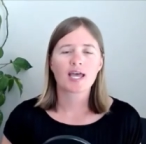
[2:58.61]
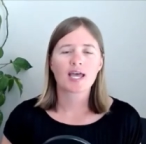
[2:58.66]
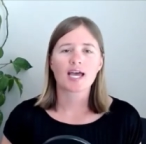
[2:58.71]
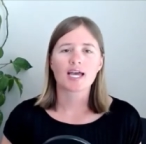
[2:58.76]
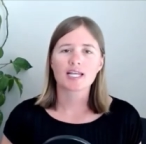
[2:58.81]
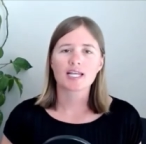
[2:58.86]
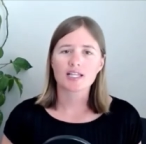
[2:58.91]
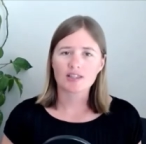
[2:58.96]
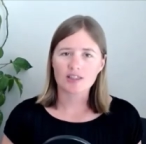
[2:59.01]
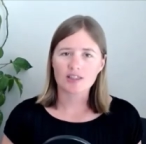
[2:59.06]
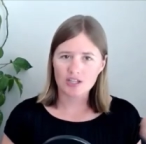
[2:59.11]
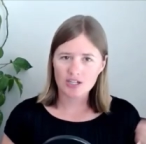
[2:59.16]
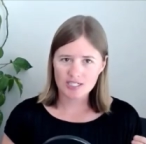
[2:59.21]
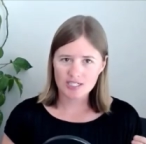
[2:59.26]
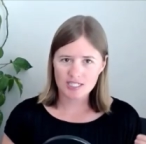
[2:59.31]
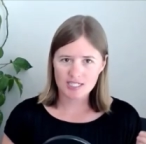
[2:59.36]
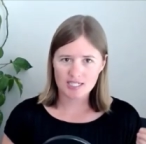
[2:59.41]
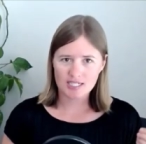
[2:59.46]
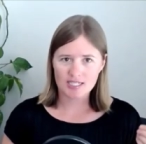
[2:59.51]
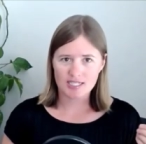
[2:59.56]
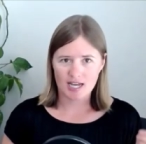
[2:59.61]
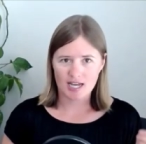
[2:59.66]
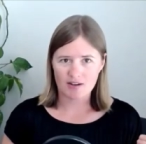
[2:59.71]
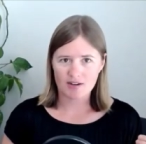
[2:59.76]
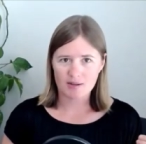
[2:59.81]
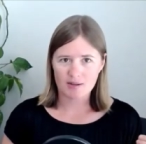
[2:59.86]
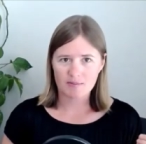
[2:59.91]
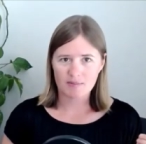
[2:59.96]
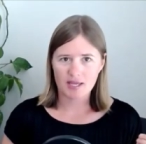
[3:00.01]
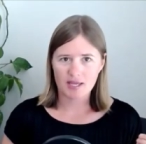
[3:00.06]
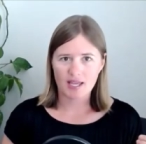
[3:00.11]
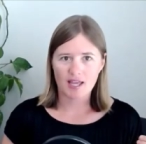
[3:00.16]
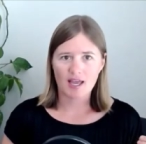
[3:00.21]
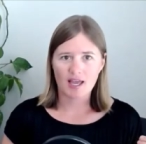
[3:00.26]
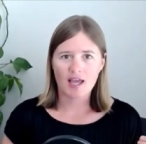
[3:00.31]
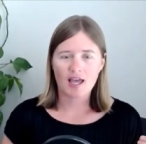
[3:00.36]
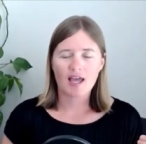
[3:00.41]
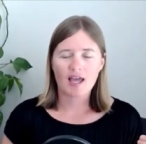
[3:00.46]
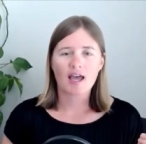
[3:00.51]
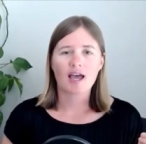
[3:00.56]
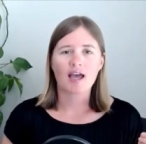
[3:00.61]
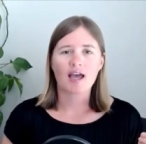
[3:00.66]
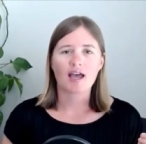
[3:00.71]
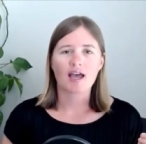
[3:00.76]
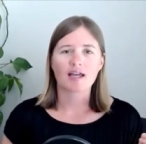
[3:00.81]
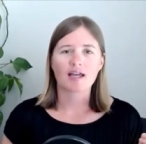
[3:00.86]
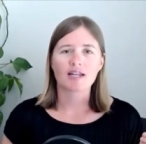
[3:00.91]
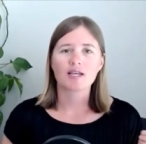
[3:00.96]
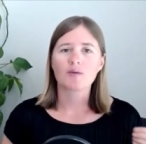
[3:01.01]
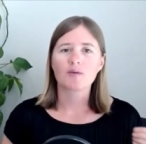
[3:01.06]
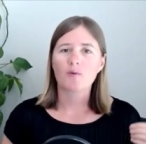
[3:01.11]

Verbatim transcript: and he looked down at me and he